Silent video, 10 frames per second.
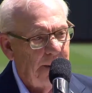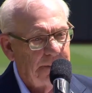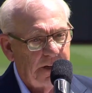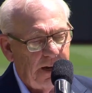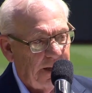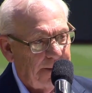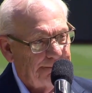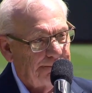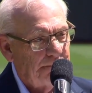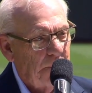Tom
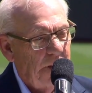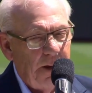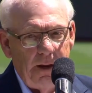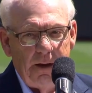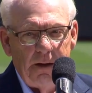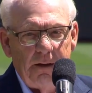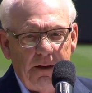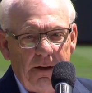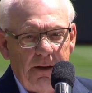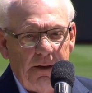Kelly.
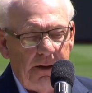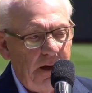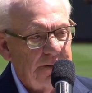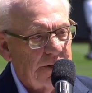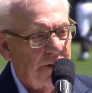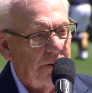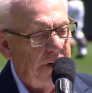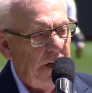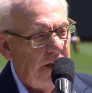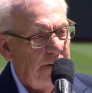He has
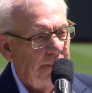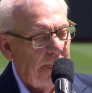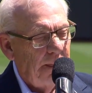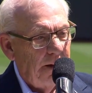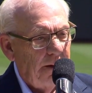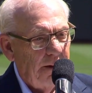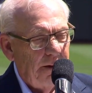agreed